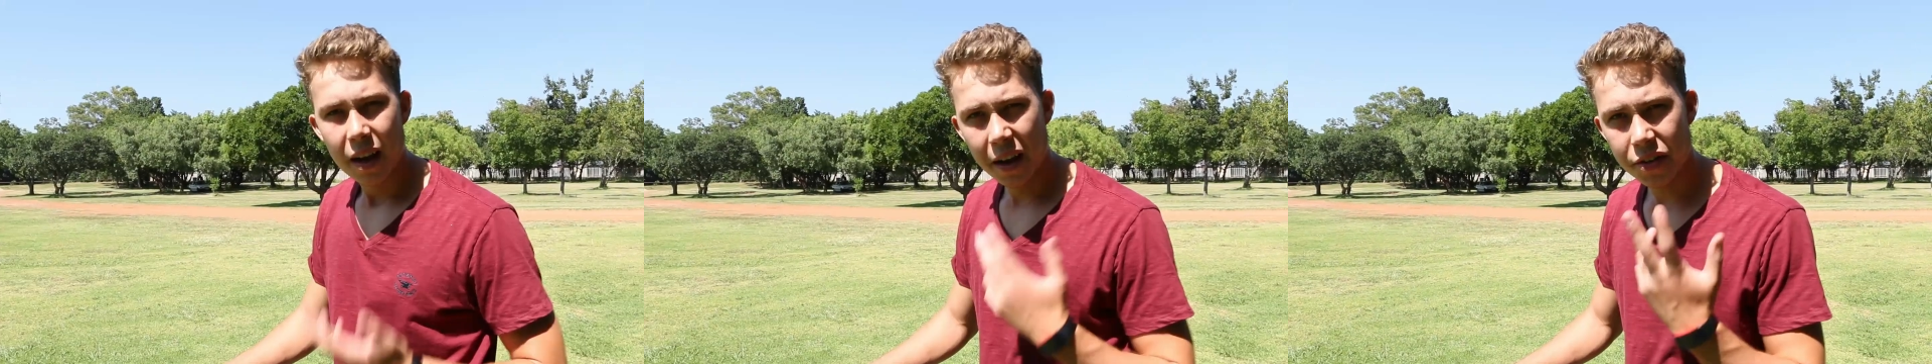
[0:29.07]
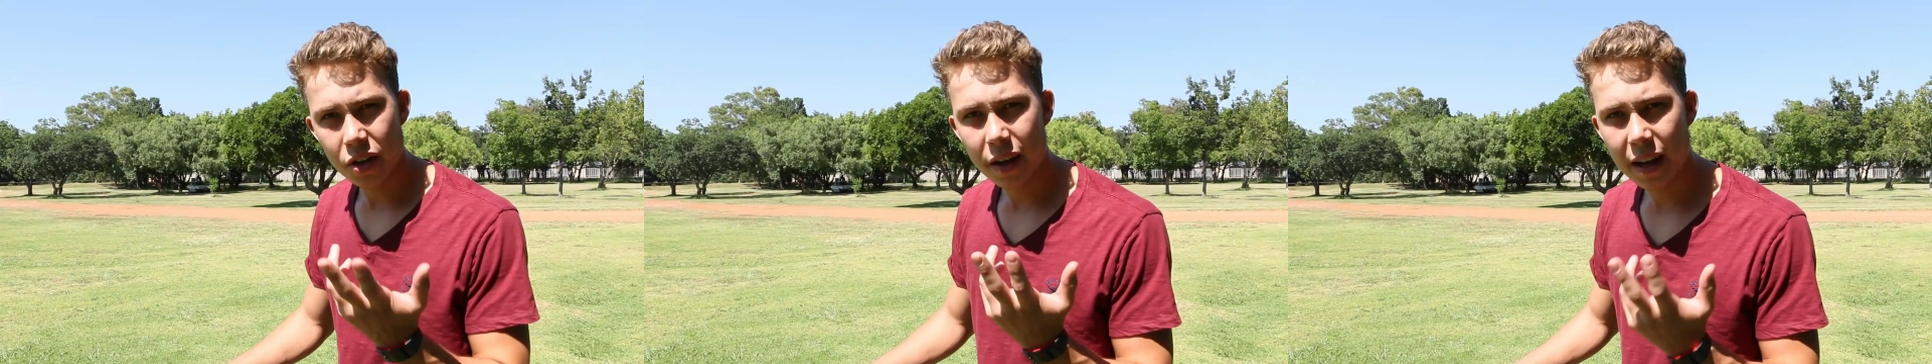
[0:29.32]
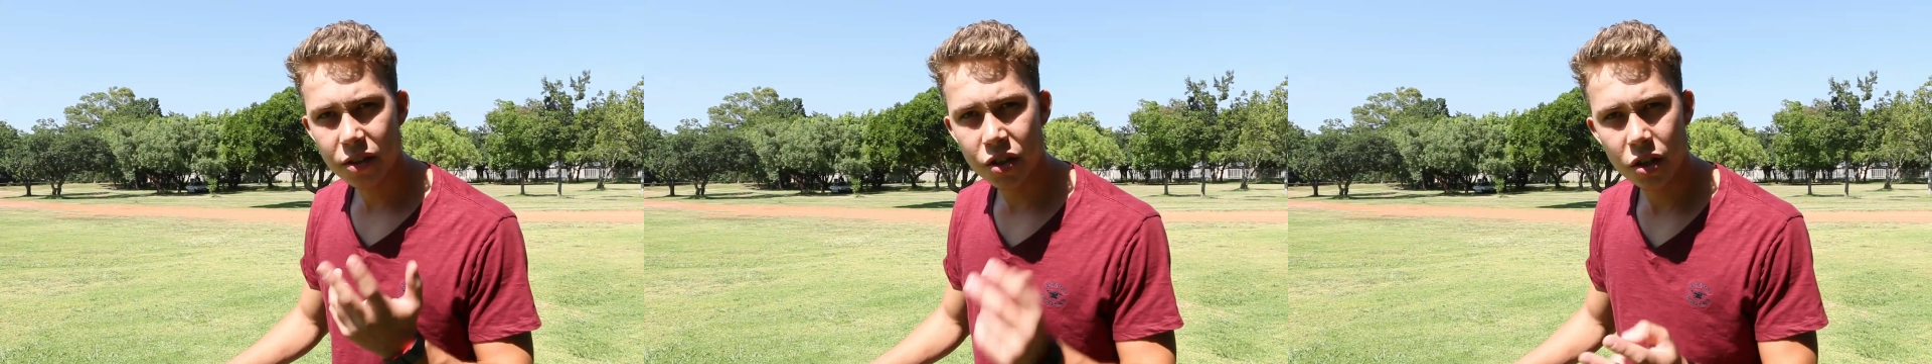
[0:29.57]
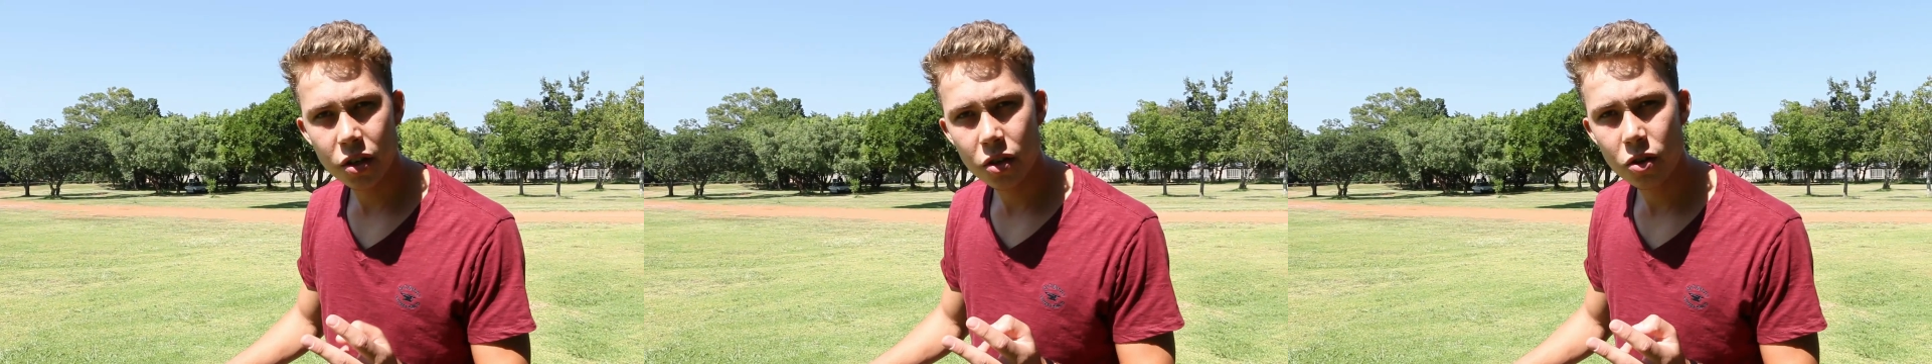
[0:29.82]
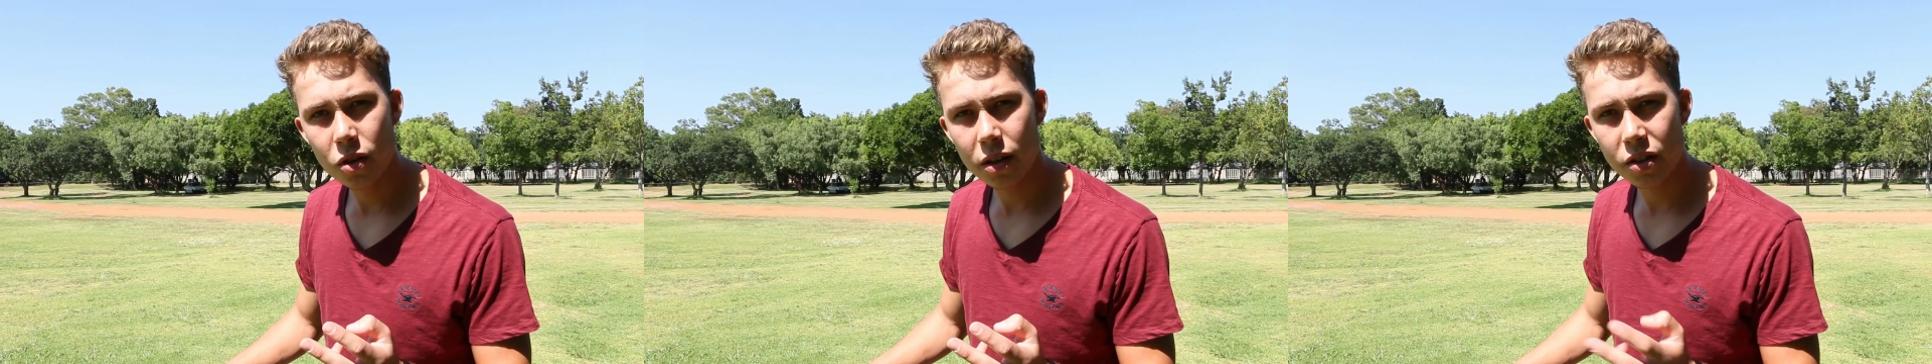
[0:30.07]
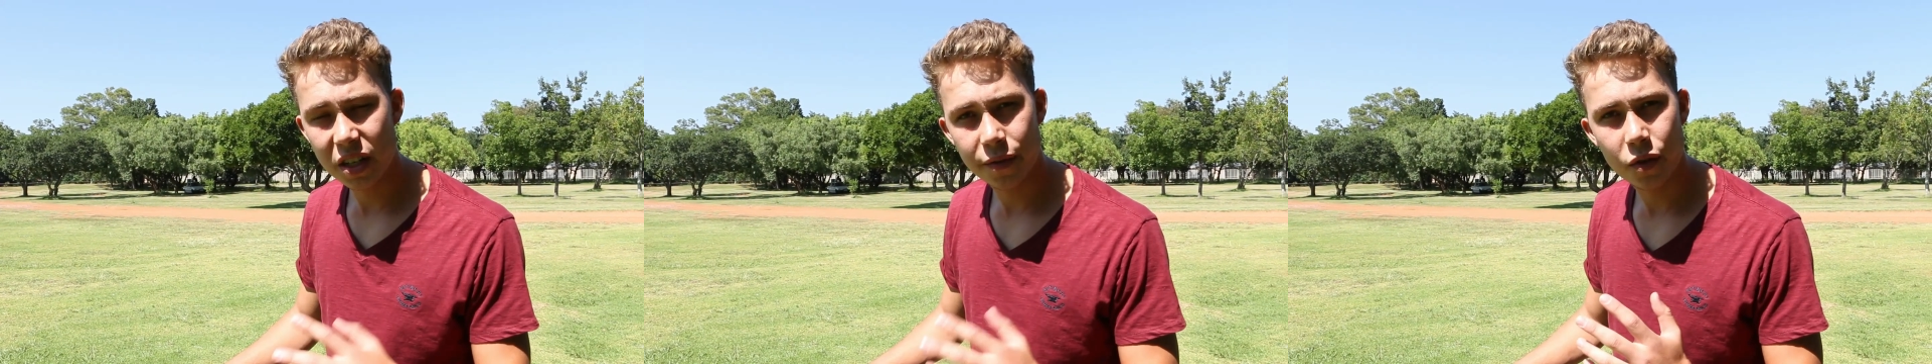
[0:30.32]
Okay, so you get two
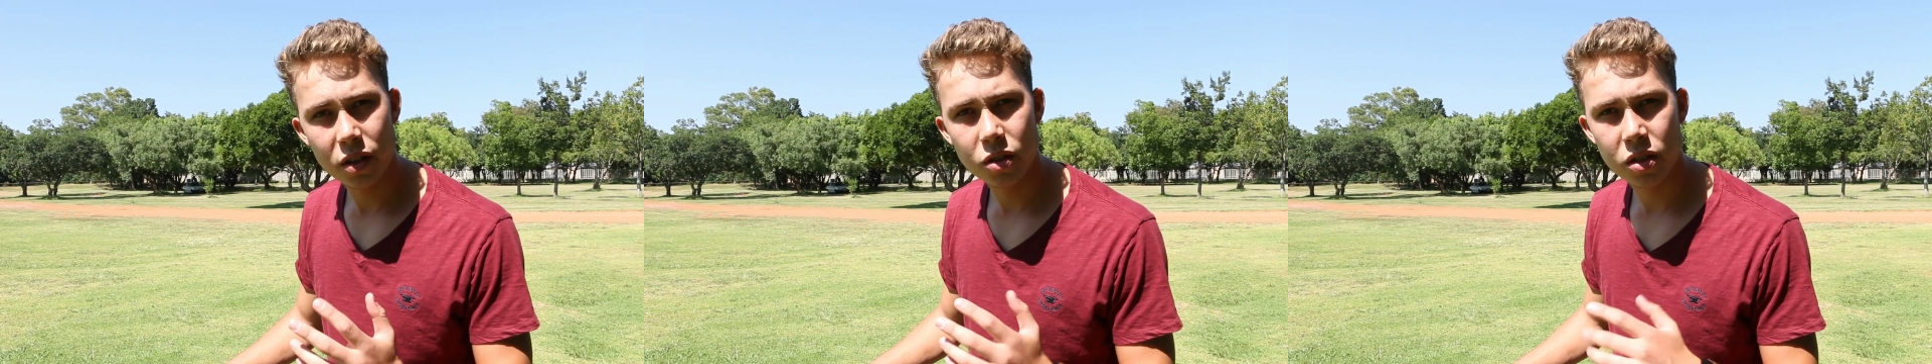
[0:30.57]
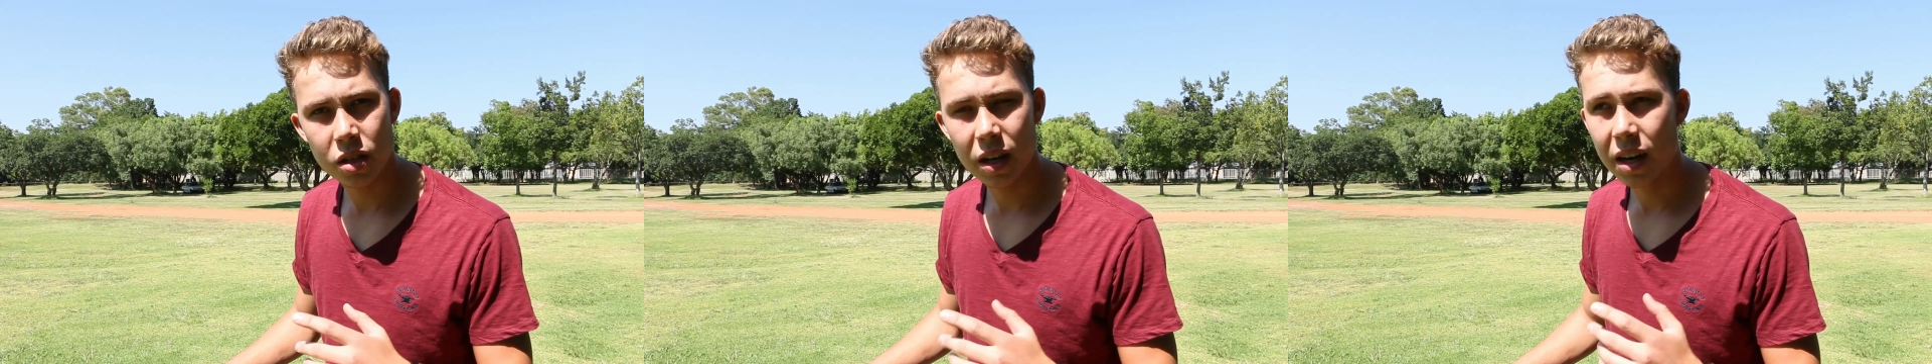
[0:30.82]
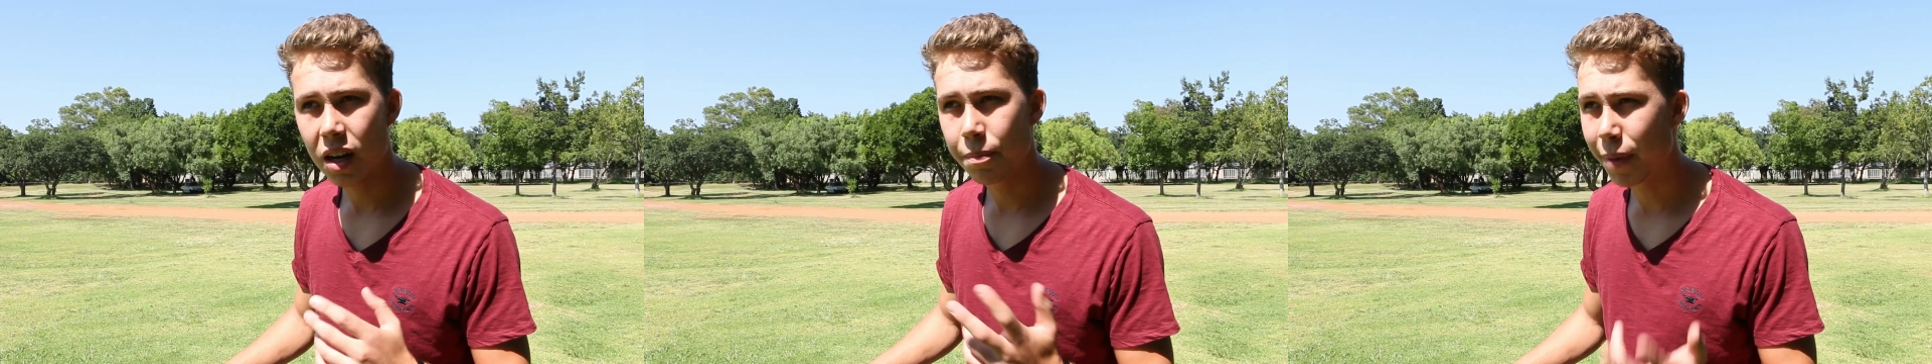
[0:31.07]
different uh,